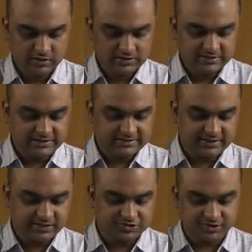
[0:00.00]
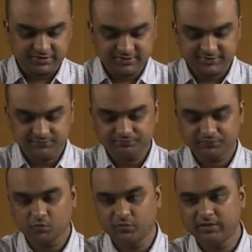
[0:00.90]
These countries
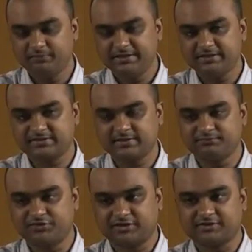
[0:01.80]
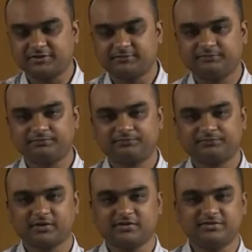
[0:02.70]
will be the subject,
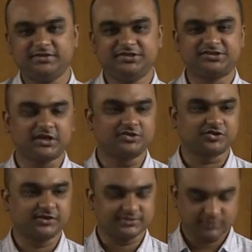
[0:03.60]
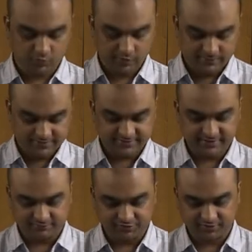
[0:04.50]
these countries will be the
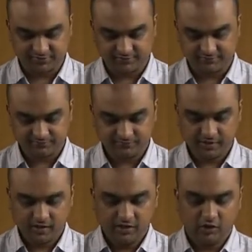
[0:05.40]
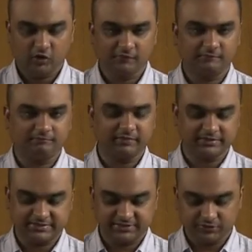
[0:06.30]
subject of
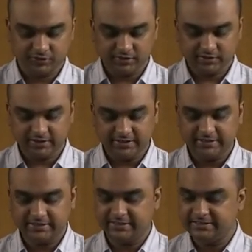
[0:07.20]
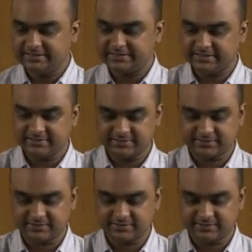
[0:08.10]
particularly intense